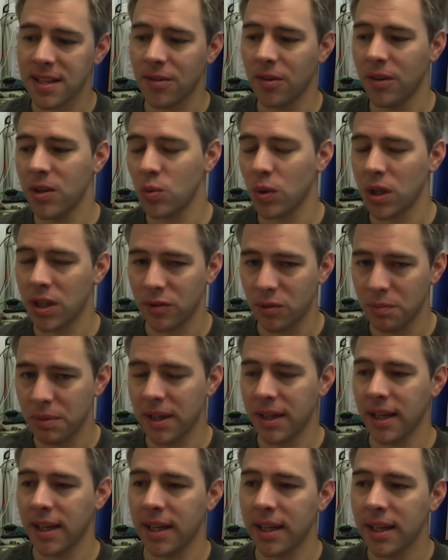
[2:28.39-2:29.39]
They've got this wonderful
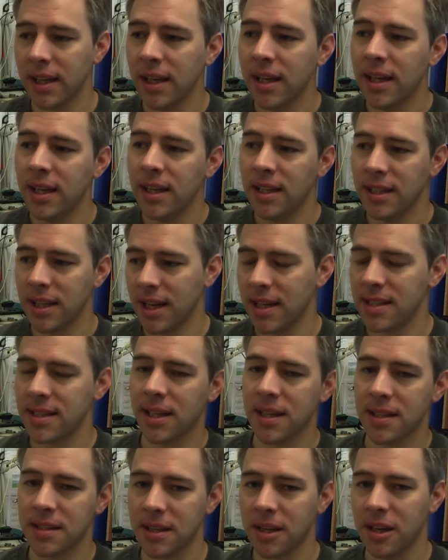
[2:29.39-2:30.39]
plugin, then they
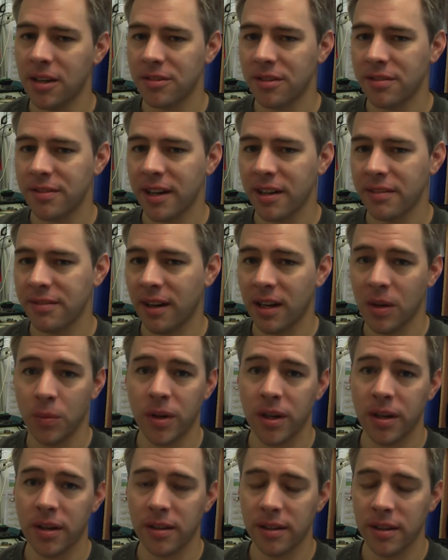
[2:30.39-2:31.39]
send us the After Effects file and
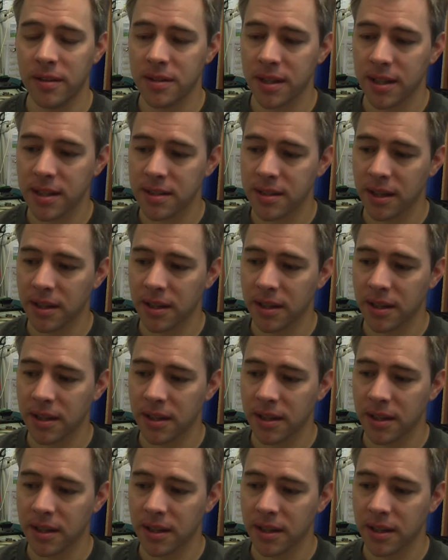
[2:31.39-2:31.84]
we can't use it.